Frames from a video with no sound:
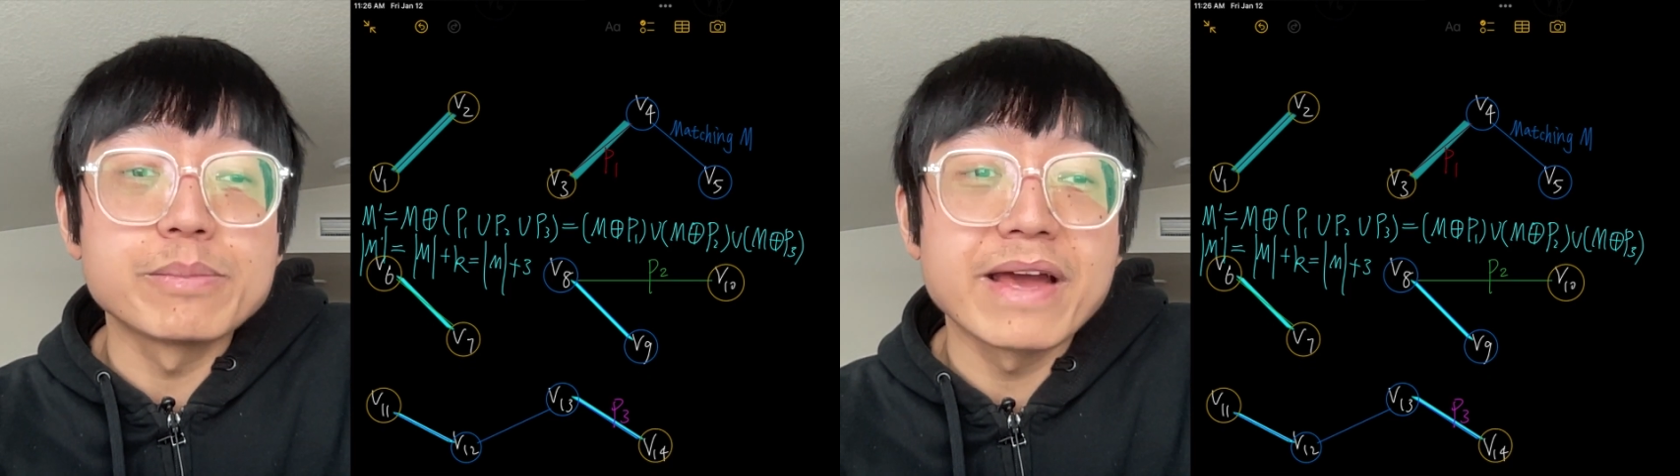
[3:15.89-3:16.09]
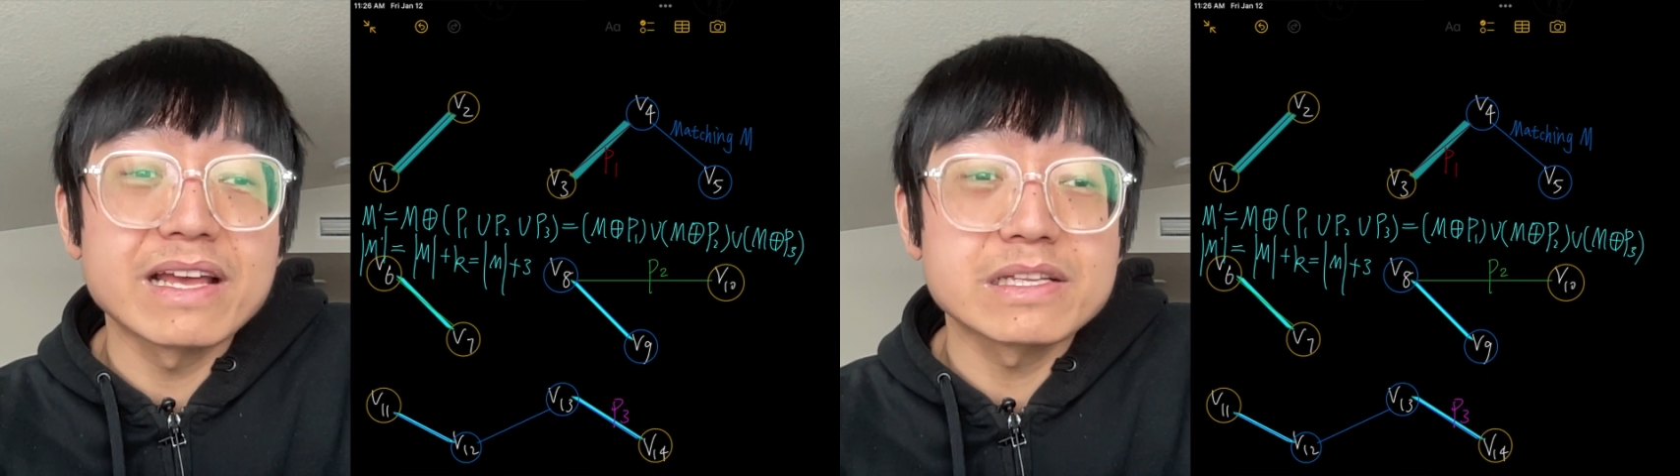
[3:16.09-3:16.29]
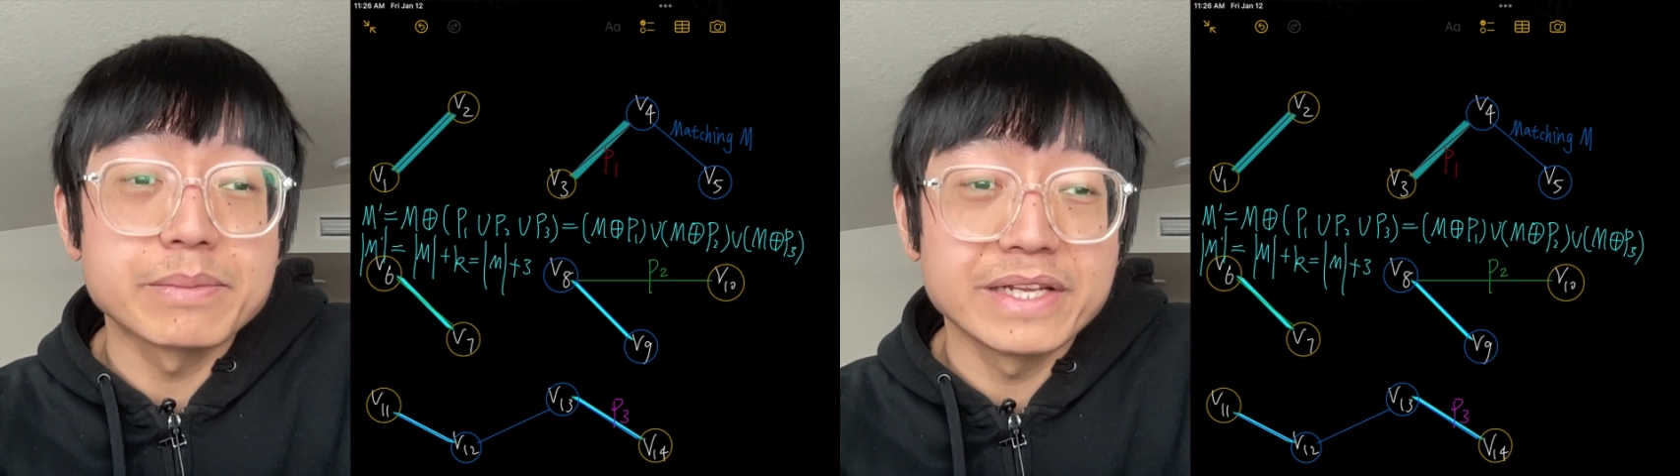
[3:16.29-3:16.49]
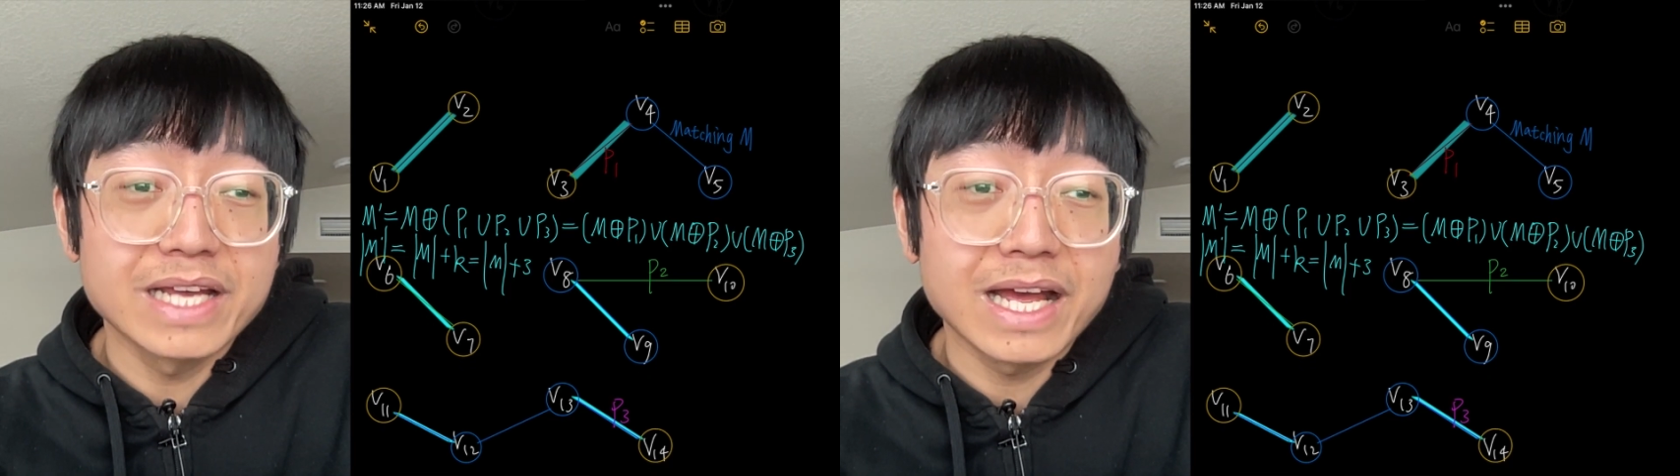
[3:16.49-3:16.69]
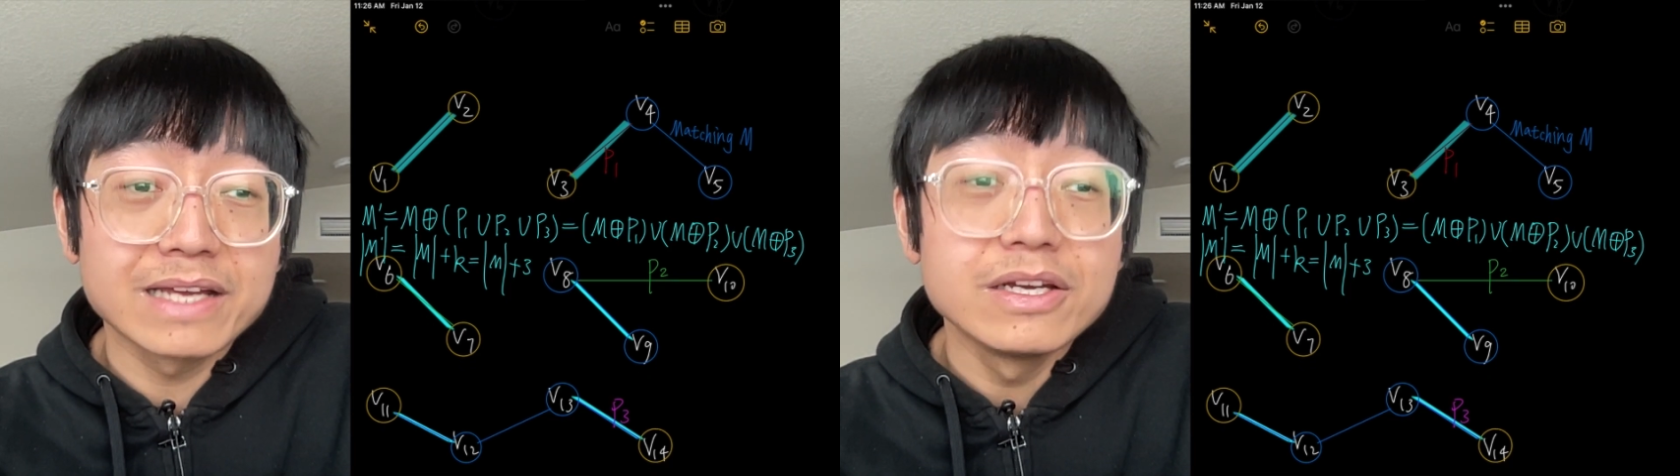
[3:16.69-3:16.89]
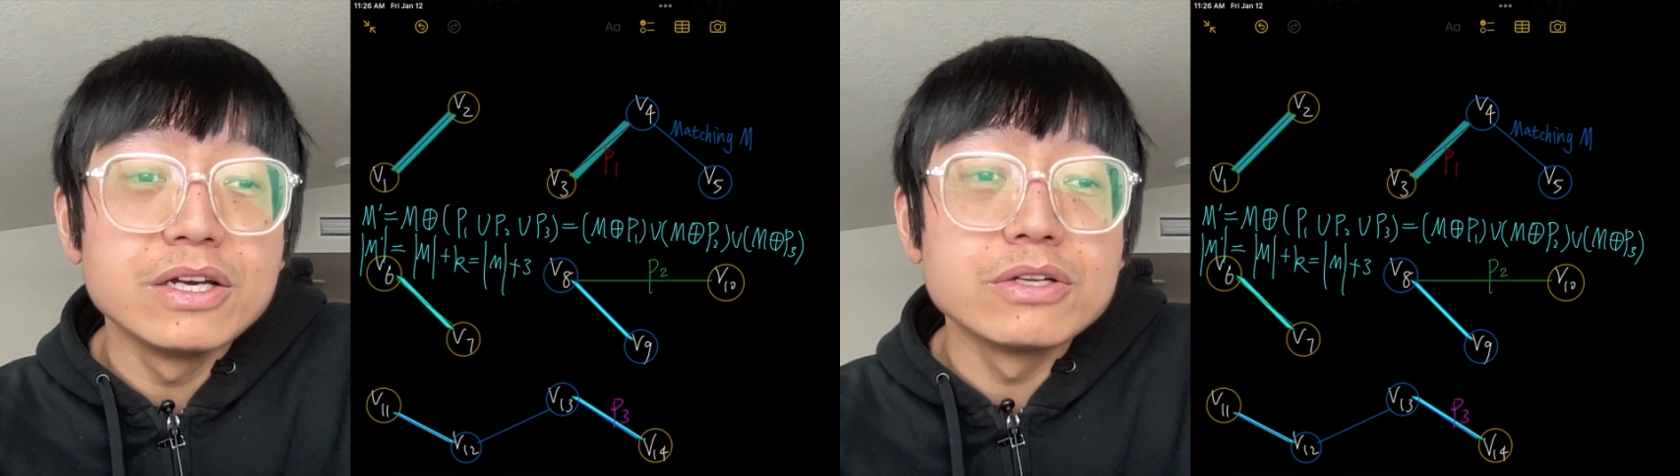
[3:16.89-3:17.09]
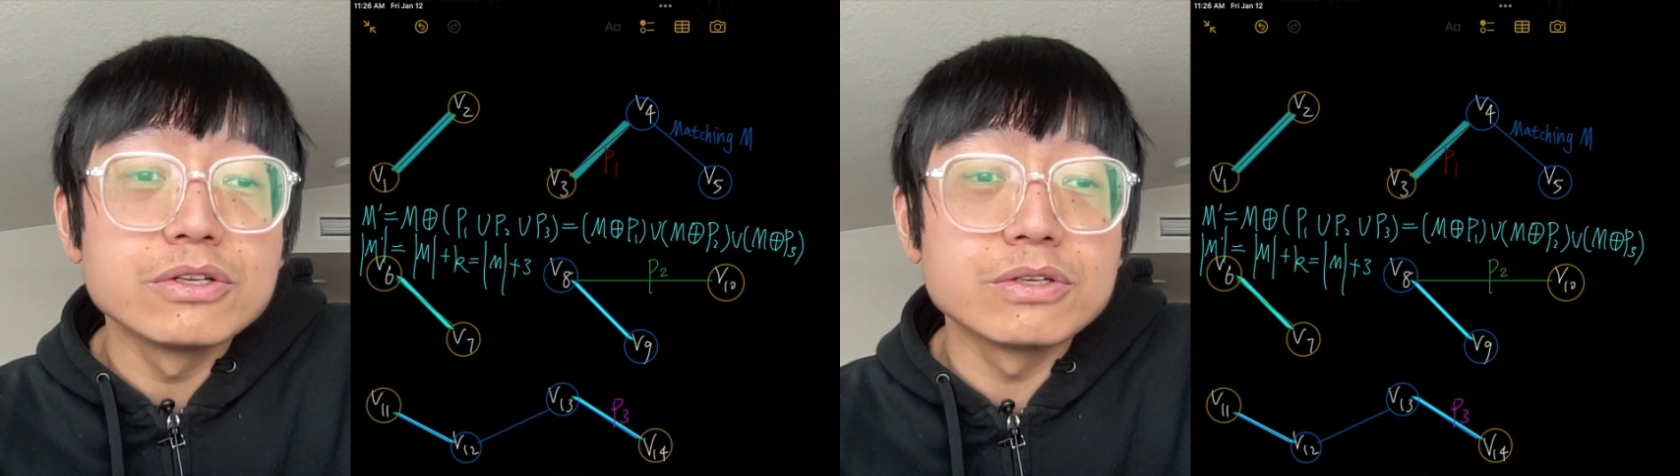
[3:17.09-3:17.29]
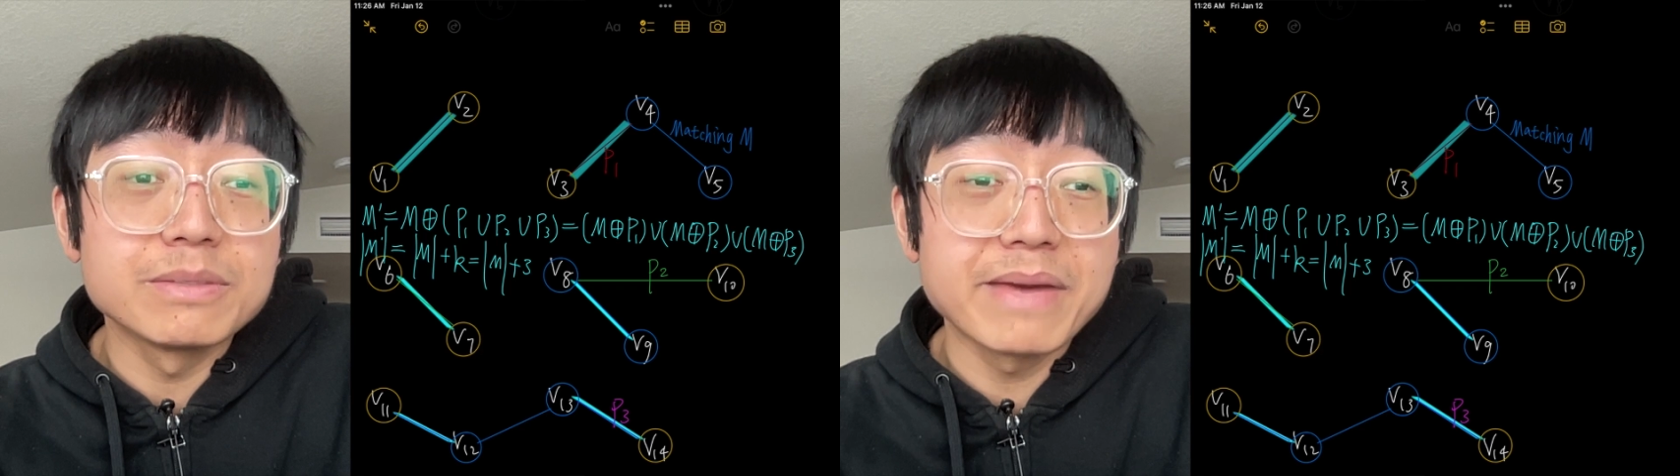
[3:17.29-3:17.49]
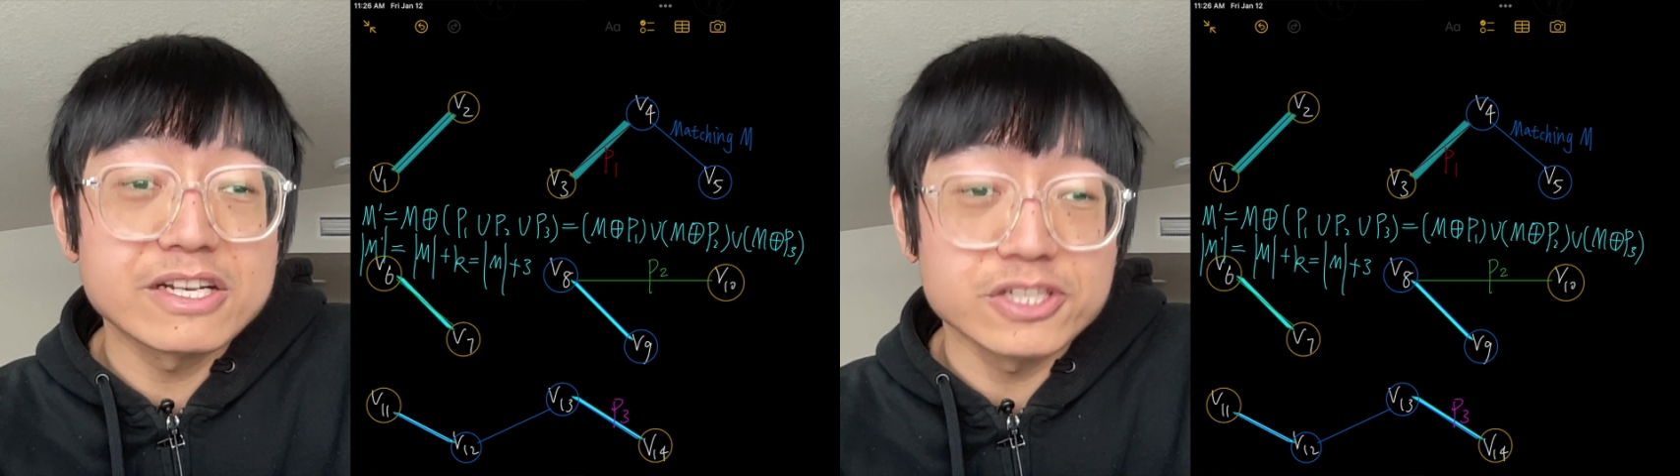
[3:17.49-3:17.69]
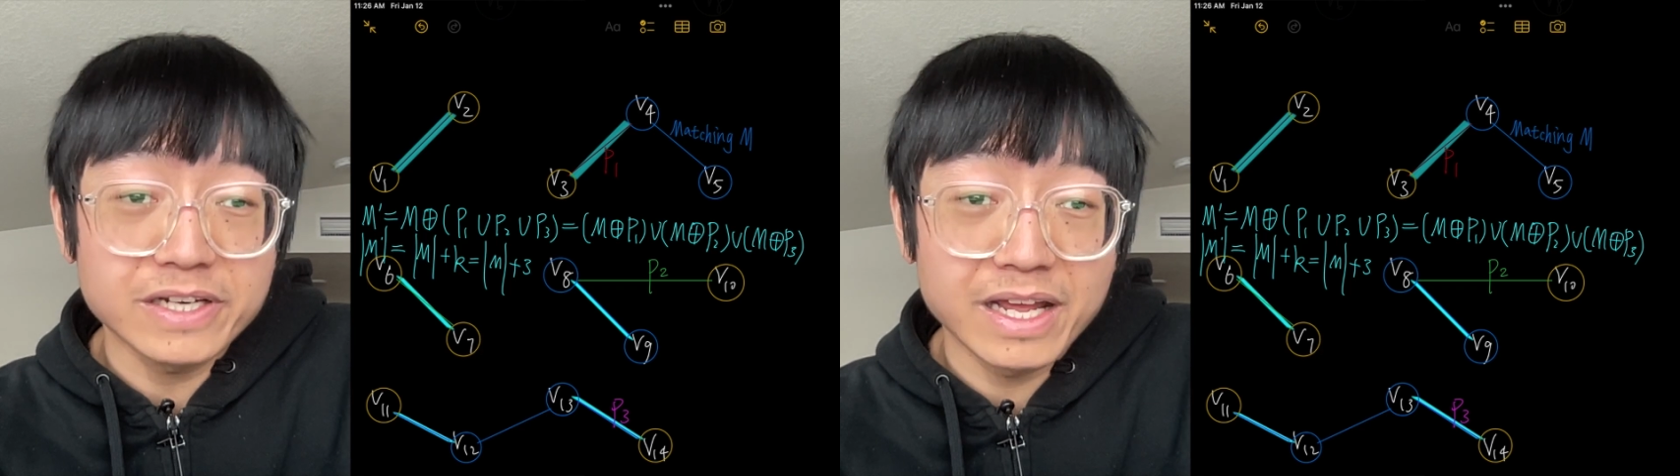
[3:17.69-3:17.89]
path Pi to the
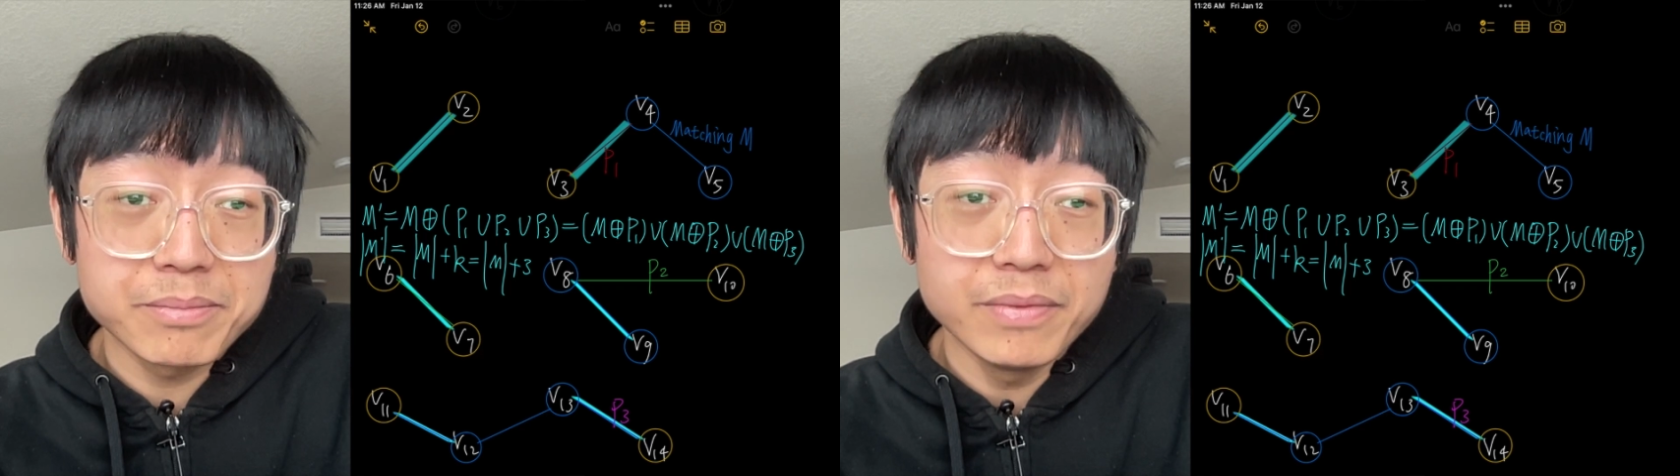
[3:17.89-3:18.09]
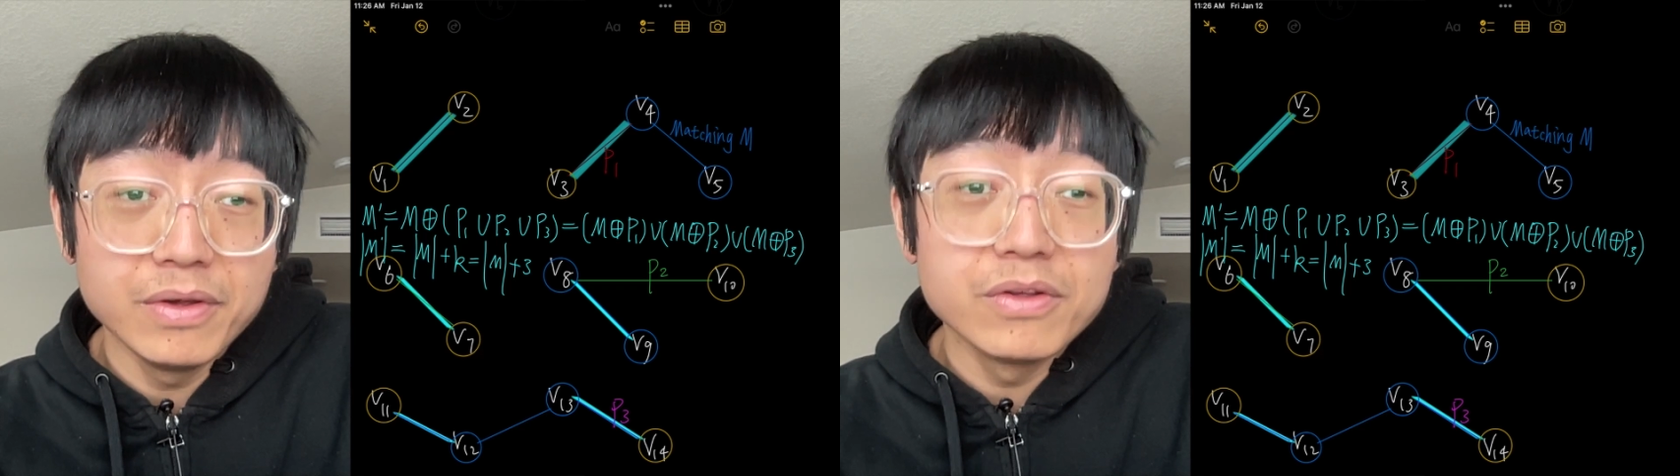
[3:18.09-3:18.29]
matching M